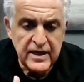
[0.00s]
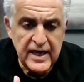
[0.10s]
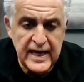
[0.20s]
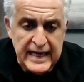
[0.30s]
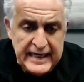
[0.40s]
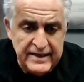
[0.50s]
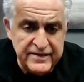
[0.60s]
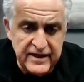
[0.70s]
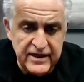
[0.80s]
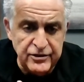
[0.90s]

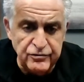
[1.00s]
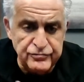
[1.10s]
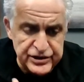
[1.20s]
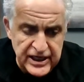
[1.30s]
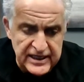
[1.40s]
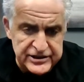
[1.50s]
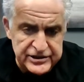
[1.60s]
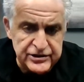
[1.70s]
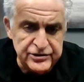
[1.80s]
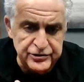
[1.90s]
anything you
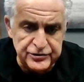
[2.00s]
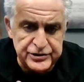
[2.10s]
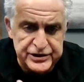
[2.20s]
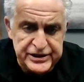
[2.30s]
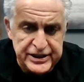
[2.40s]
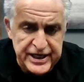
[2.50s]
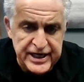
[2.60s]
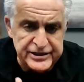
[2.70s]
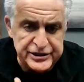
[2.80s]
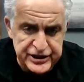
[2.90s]
touch, your
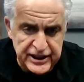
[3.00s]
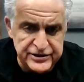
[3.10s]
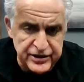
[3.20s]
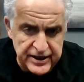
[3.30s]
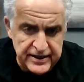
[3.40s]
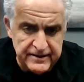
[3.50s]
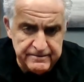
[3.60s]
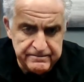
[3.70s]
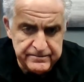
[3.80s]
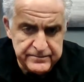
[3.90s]
DNA sheds on it.
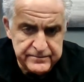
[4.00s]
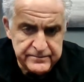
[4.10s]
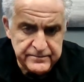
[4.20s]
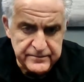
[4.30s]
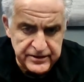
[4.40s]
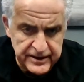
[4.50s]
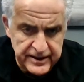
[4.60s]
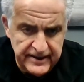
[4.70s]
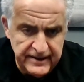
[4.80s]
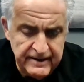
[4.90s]

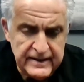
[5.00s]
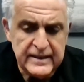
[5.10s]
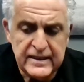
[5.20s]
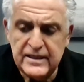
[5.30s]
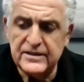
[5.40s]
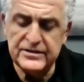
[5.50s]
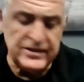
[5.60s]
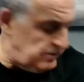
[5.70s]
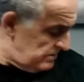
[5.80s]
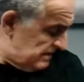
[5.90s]
Okay.
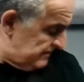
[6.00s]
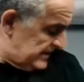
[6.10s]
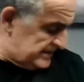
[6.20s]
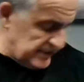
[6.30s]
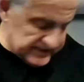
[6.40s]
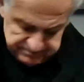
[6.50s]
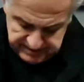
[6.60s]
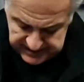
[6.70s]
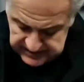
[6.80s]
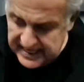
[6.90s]
So if I touch my
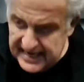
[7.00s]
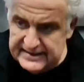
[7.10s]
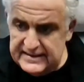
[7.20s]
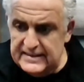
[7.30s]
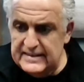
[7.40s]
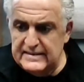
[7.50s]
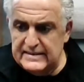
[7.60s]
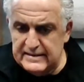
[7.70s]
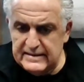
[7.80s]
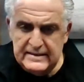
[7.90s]

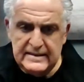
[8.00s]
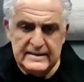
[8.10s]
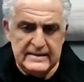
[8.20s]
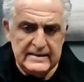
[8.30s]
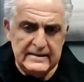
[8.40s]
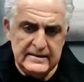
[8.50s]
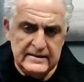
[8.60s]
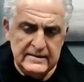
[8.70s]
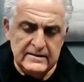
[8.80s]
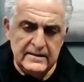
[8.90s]
glasses,
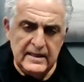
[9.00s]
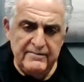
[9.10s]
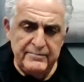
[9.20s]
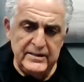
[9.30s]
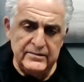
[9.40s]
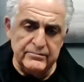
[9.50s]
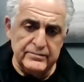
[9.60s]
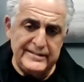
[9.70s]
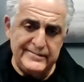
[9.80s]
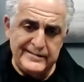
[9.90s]
I have my little
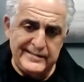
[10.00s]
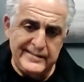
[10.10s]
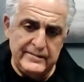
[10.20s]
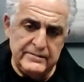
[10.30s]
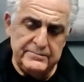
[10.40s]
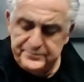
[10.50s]
readers here.